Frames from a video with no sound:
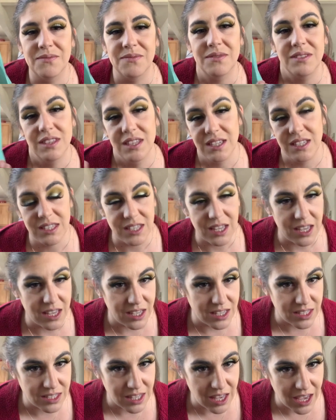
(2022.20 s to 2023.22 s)
This
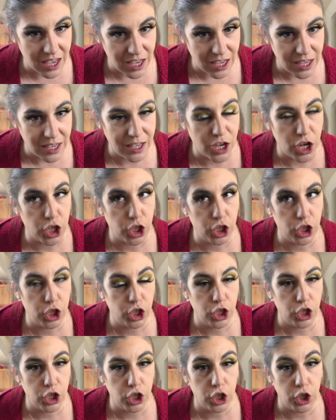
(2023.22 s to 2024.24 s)
is a
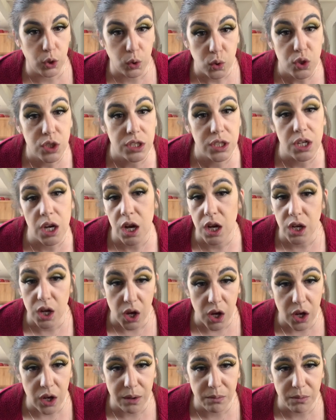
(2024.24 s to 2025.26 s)

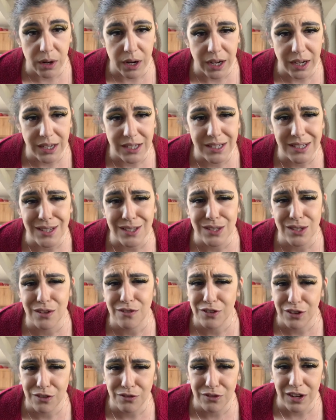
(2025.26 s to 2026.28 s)
Cute.com brand. So if
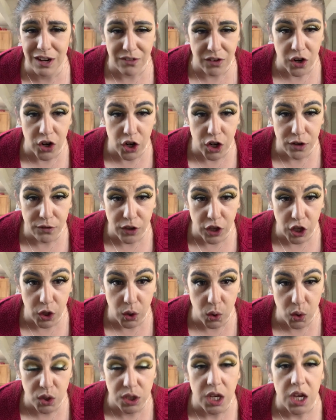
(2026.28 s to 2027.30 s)
you've never heard of
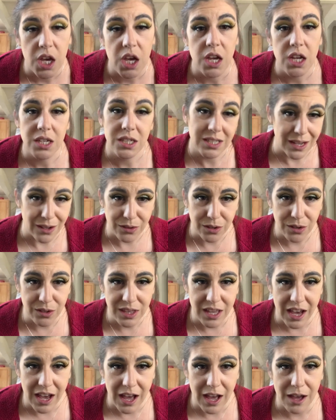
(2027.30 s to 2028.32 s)
Cute, download
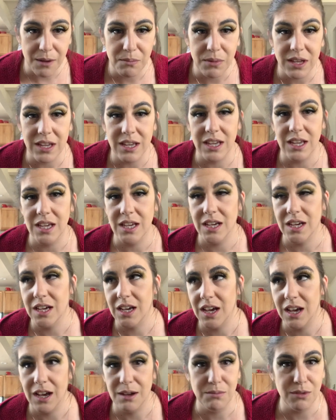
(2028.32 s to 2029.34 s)
the app.
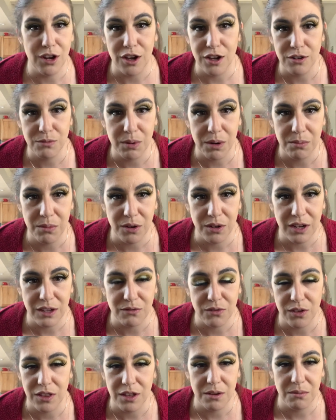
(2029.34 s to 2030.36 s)
I'm not promoting
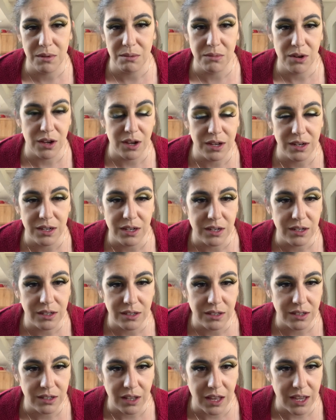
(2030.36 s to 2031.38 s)
for them. I'm not
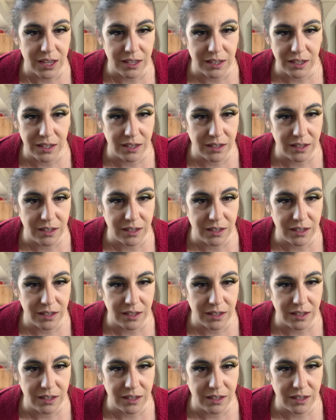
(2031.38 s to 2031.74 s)
like,